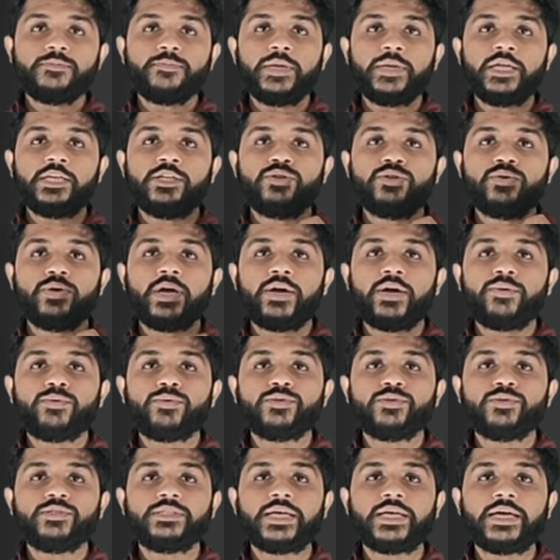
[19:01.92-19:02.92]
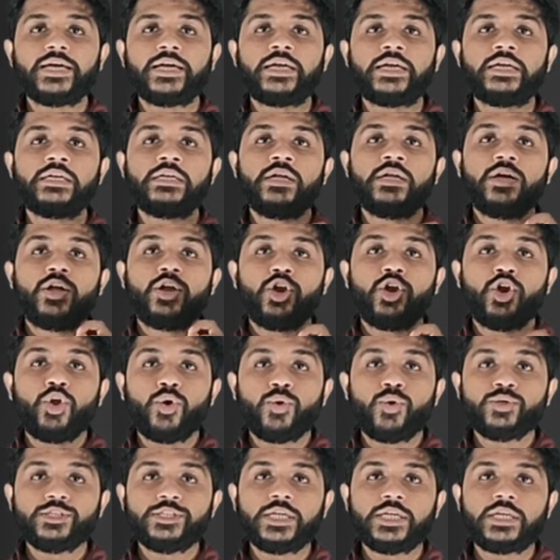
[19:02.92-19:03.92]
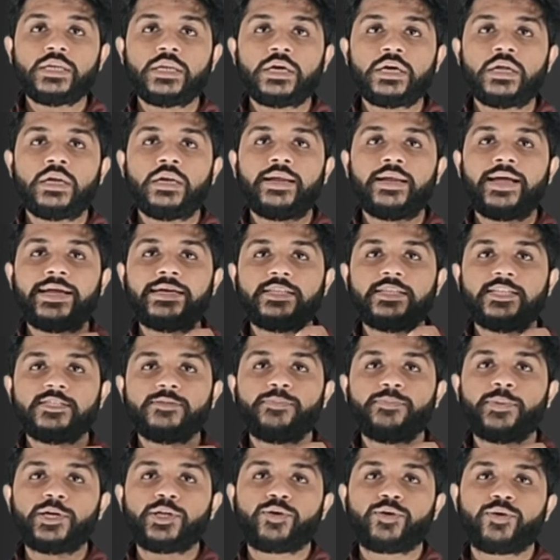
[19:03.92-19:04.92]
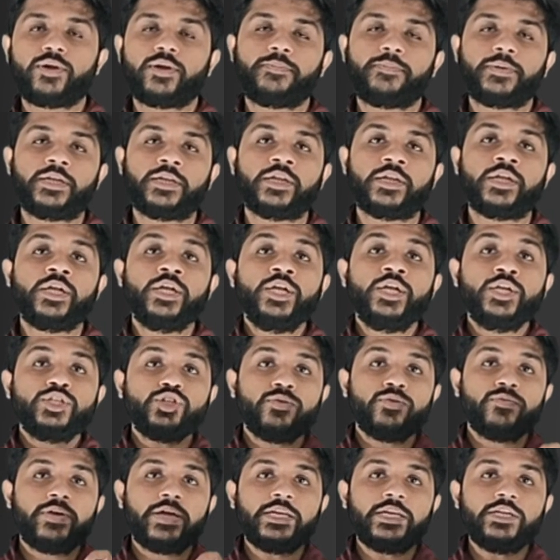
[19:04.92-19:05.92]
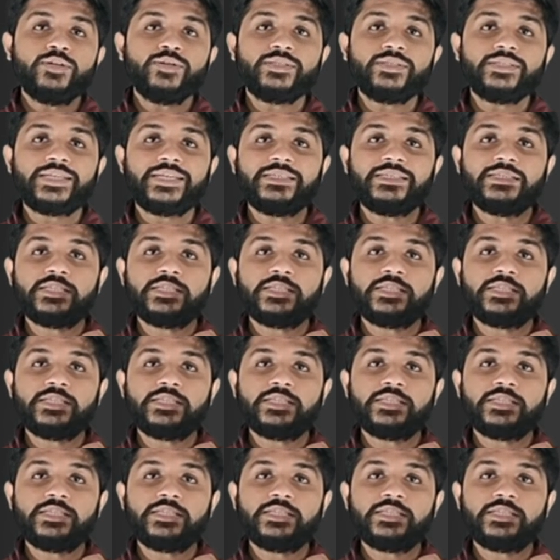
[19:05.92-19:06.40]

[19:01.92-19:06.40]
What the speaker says: pin, you have to send low signal at this particular pin. So when you send